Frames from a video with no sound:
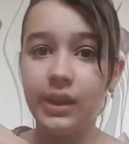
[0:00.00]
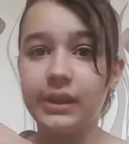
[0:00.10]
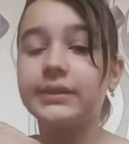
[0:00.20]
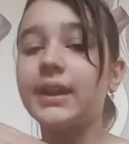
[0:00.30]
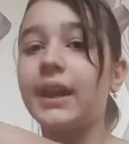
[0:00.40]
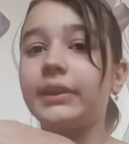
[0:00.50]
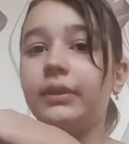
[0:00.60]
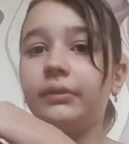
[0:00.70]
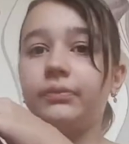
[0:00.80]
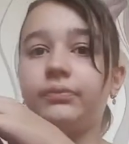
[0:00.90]
inside
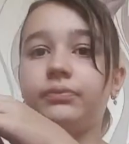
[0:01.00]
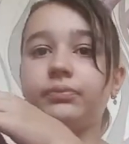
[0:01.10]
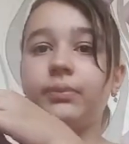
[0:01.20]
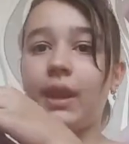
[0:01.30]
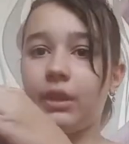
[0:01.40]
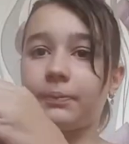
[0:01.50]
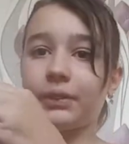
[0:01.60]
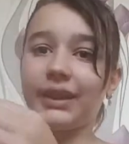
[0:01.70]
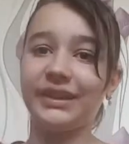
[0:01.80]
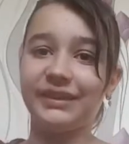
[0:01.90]
the
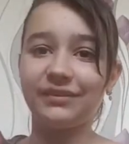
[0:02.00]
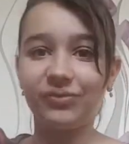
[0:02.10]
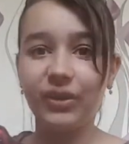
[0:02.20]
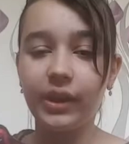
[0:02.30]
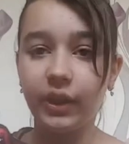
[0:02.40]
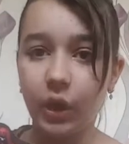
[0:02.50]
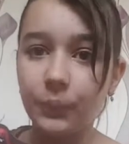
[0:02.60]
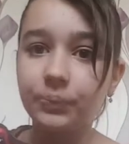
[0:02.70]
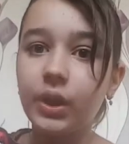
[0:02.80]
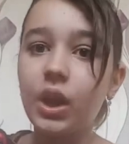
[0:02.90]
airplane, you know.